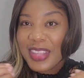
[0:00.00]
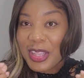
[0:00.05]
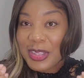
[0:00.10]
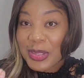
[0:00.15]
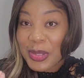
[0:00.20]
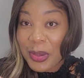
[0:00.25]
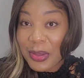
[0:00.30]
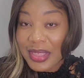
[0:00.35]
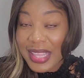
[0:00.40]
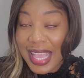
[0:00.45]

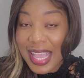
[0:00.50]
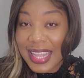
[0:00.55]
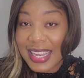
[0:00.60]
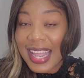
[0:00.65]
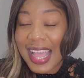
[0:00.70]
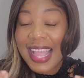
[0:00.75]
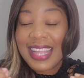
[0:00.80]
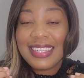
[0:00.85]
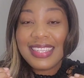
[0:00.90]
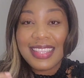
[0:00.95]
So then
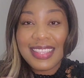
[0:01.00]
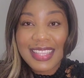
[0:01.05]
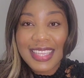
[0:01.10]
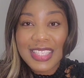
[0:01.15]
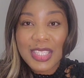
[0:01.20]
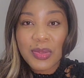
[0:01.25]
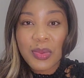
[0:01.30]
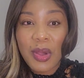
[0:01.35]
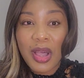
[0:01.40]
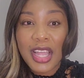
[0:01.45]
I did
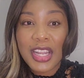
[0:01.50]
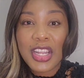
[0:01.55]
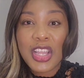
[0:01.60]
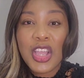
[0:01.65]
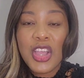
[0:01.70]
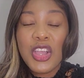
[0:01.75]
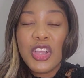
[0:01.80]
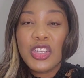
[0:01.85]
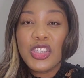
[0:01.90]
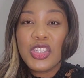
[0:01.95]
this one.
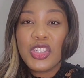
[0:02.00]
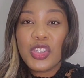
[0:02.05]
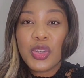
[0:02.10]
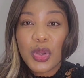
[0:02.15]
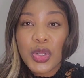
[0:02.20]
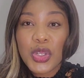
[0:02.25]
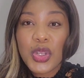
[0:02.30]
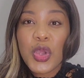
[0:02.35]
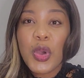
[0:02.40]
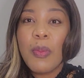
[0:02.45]

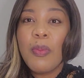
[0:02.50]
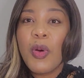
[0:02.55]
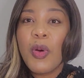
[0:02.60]
Should you